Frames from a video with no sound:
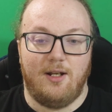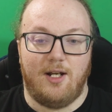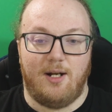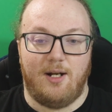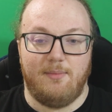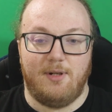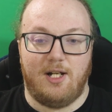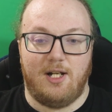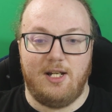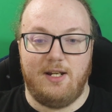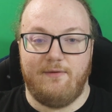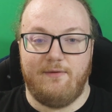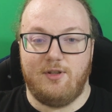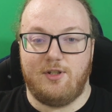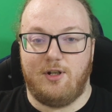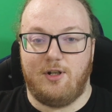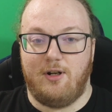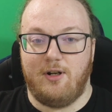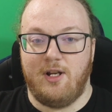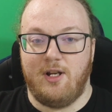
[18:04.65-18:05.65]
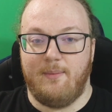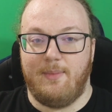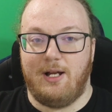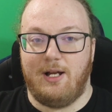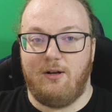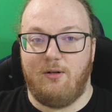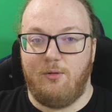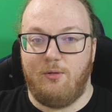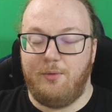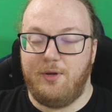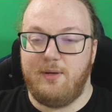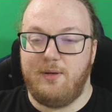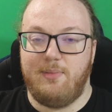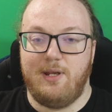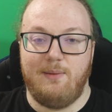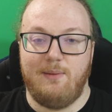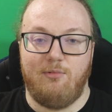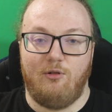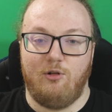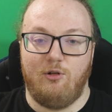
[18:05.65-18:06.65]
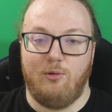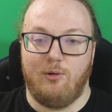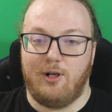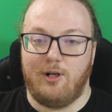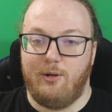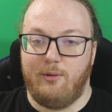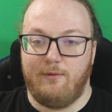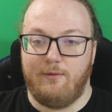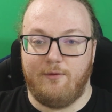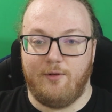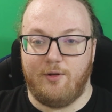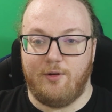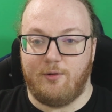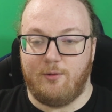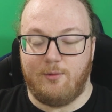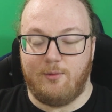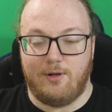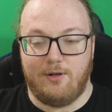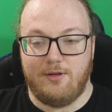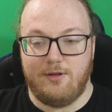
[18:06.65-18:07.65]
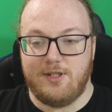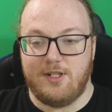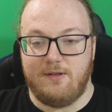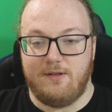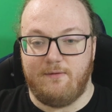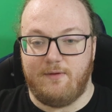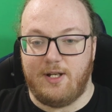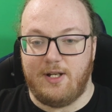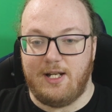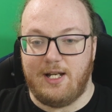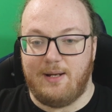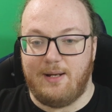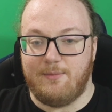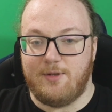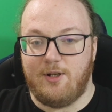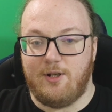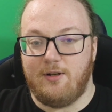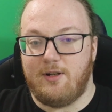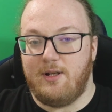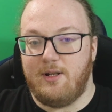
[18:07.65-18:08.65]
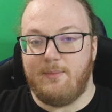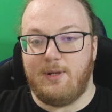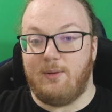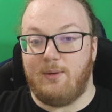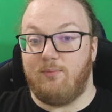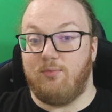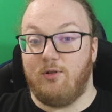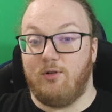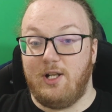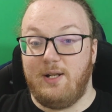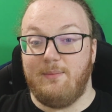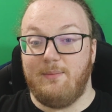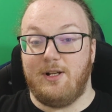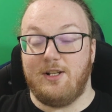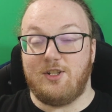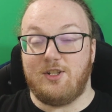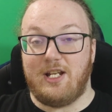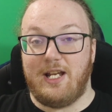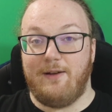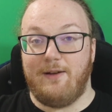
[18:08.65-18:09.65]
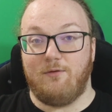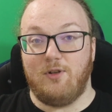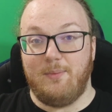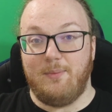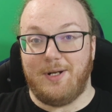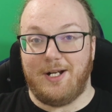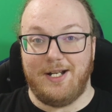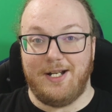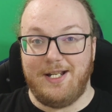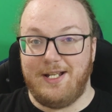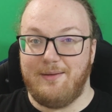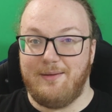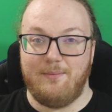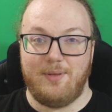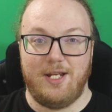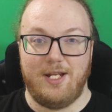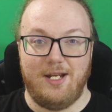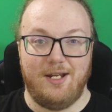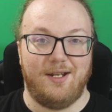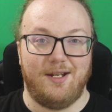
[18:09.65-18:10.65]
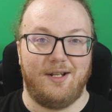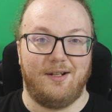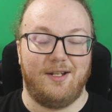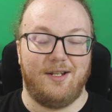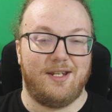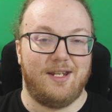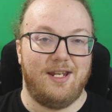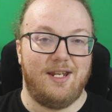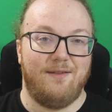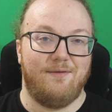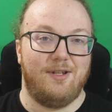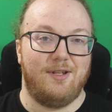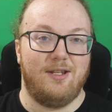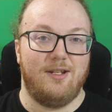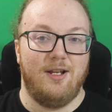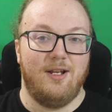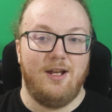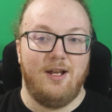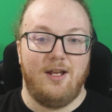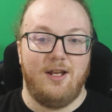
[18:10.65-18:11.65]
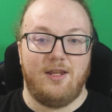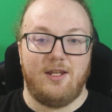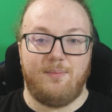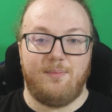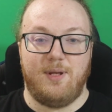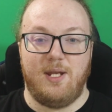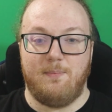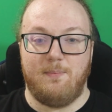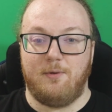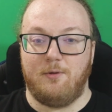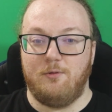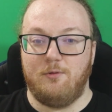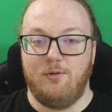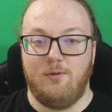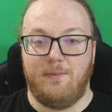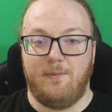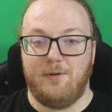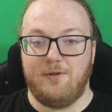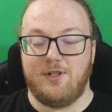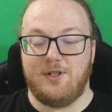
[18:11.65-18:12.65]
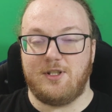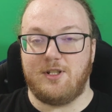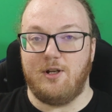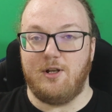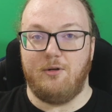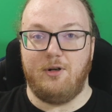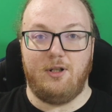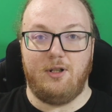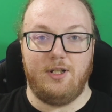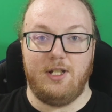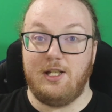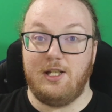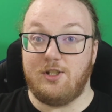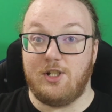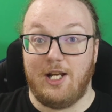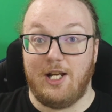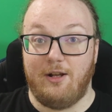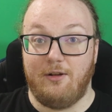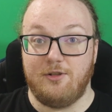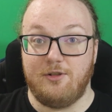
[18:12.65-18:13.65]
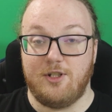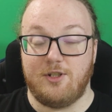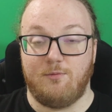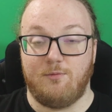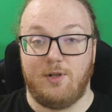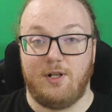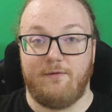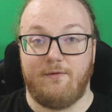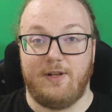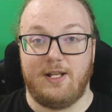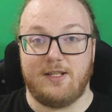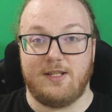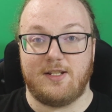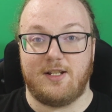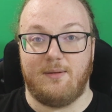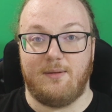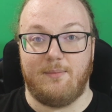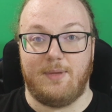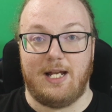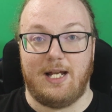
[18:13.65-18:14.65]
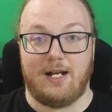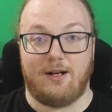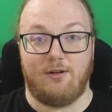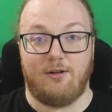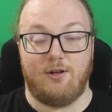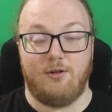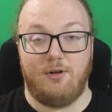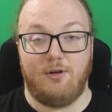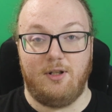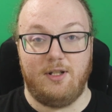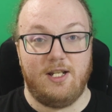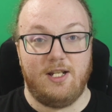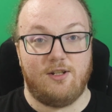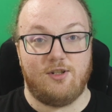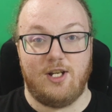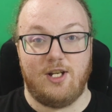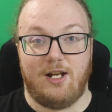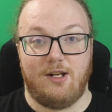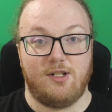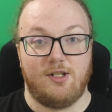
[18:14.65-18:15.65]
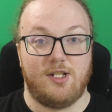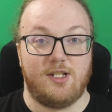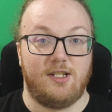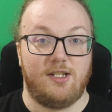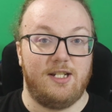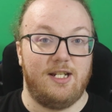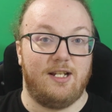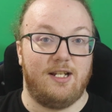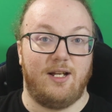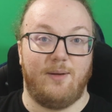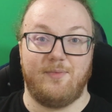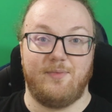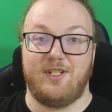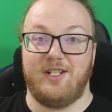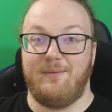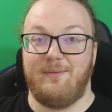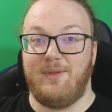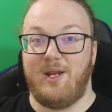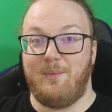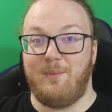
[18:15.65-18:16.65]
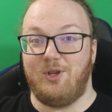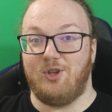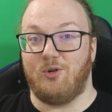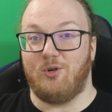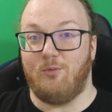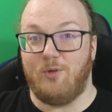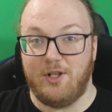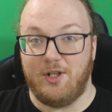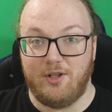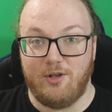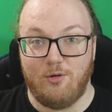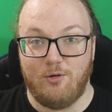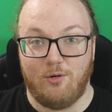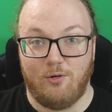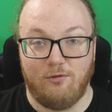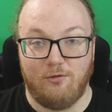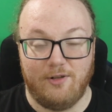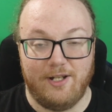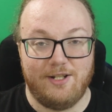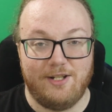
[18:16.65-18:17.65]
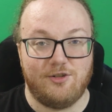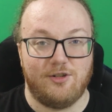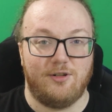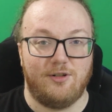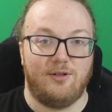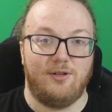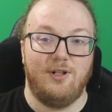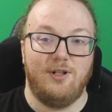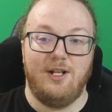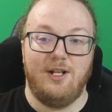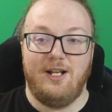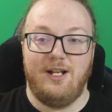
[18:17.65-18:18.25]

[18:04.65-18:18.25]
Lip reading: I'm not even talking about only people who are going for their Worlds invite. I'm talking about pretty much everybody competing, like even the people who will just go to League Challenges when events come back, or go to League Challenges, League Cups, and then maybe they're one local regional.